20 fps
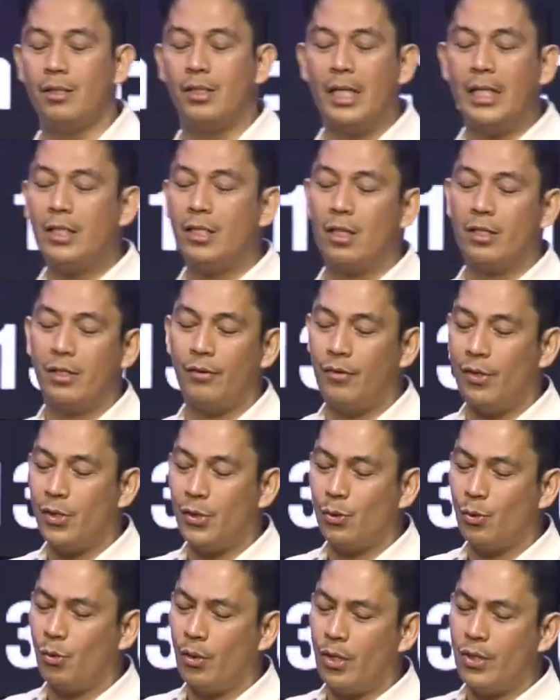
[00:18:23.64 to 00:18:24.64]
the details of
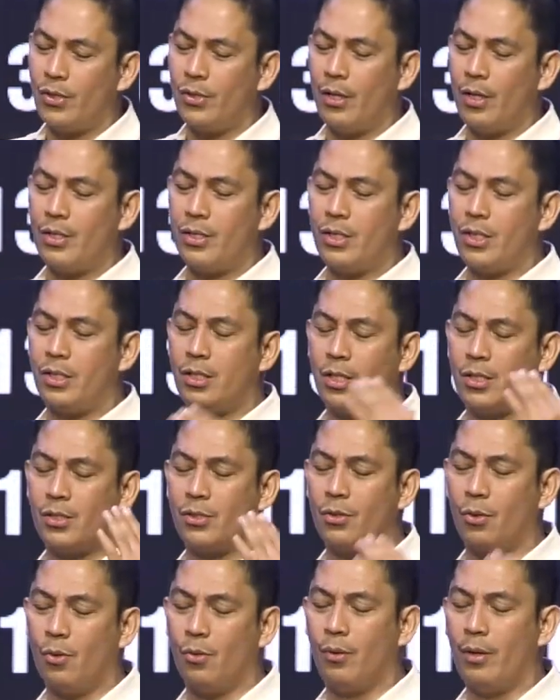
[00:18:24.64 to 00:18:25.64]
this story. It's
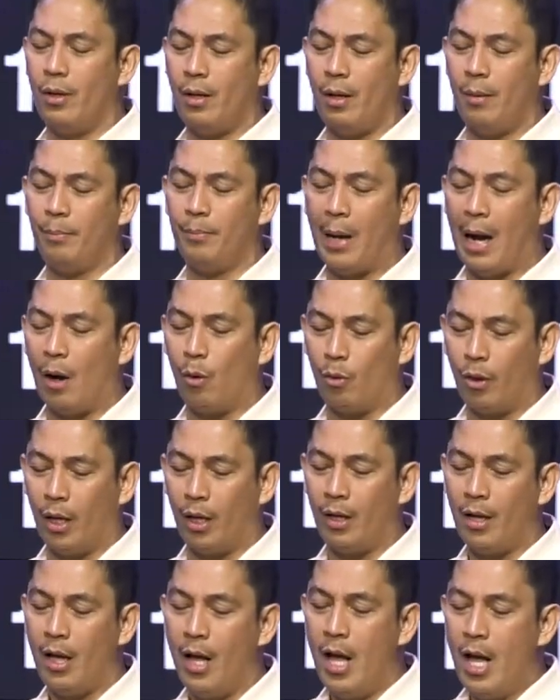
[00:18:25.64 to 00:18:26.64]
just so
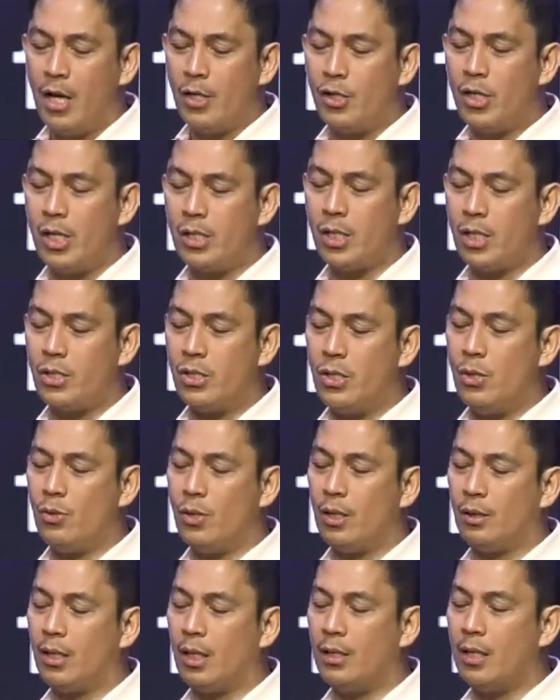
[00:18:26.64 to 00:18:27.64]
empowering. Jesus
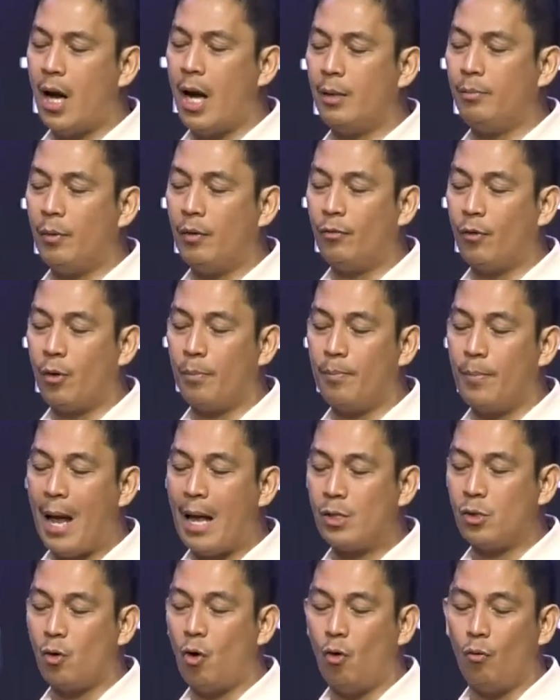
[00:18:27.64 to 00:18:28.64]
knew that the night before
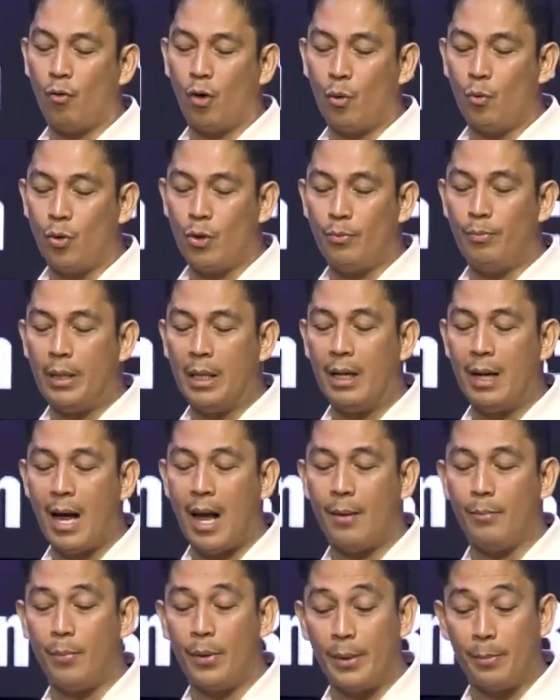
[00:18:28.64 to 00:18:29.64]
Passover would
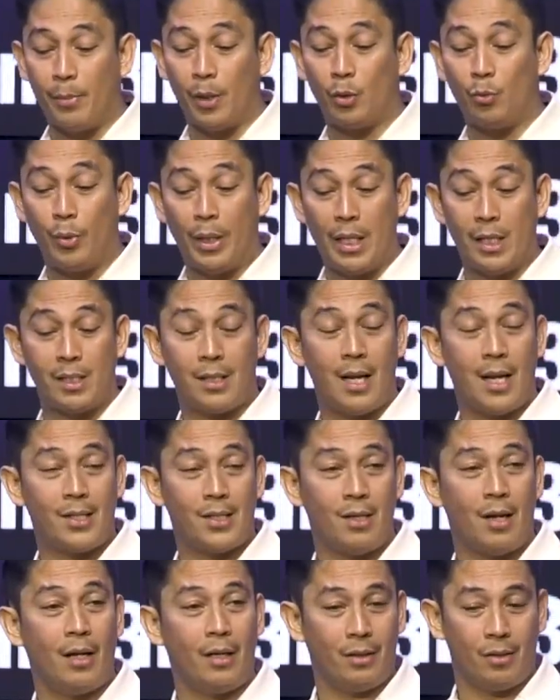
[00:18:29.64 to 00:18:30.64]
be his
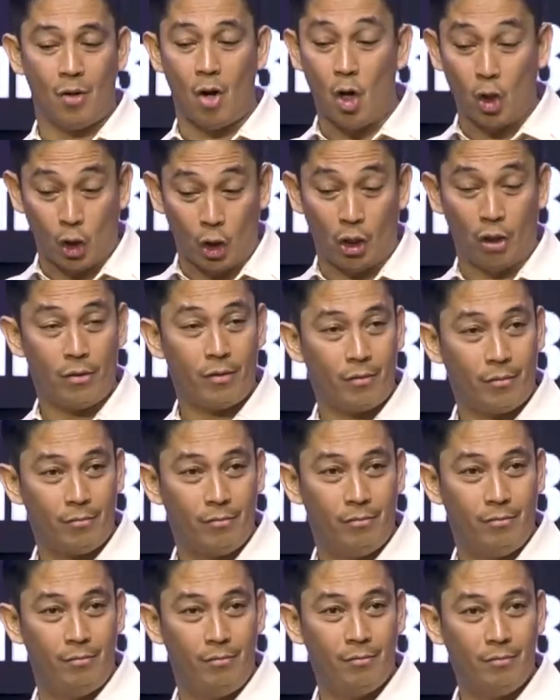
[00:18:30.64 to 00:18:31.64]
last night on earth.
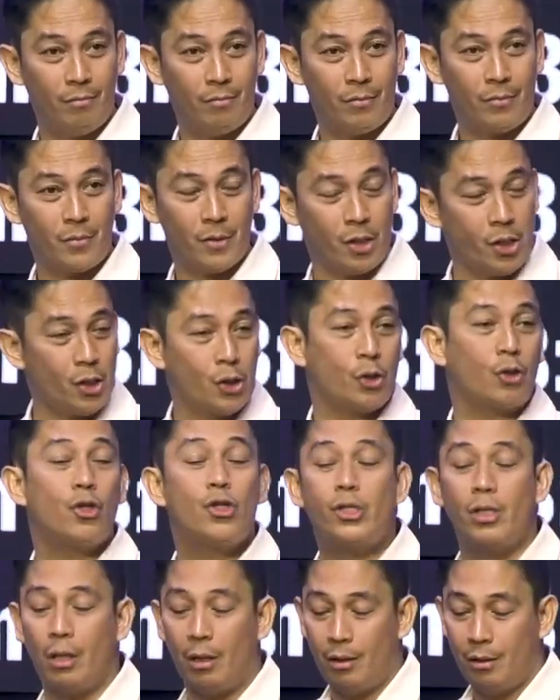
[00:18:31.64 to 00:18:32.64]
This is
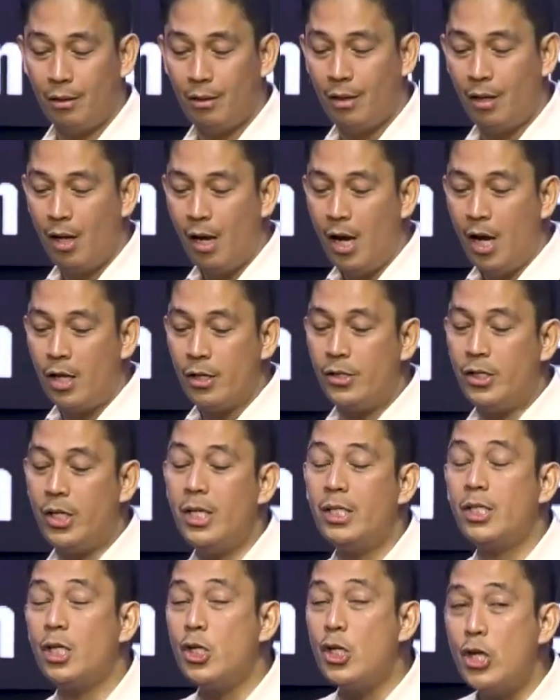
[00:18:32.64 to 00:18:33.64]
crucial.
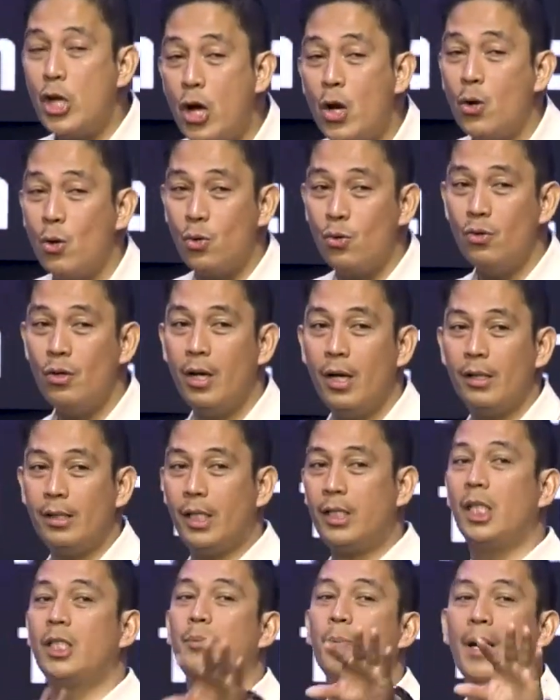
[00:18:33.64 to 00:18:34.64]
Jesus knew
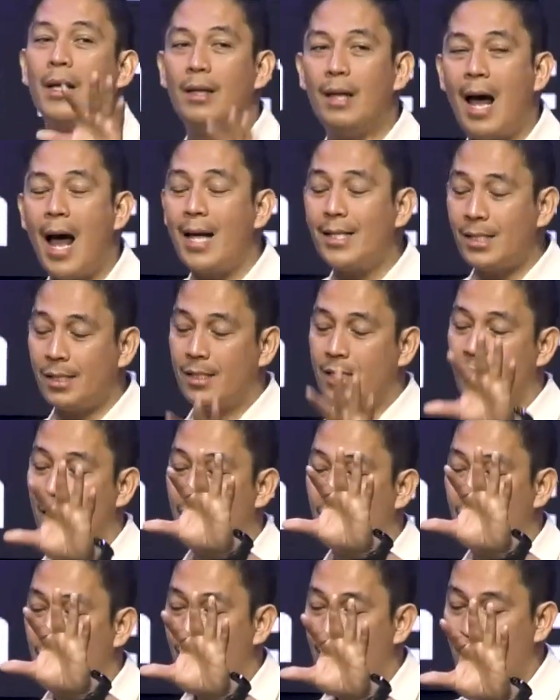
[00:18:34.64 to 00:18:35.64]
this is my
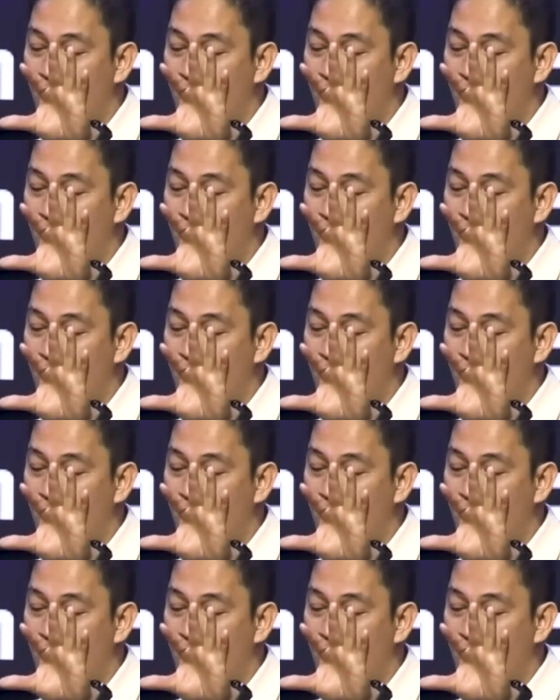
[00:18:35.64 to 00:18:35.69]
last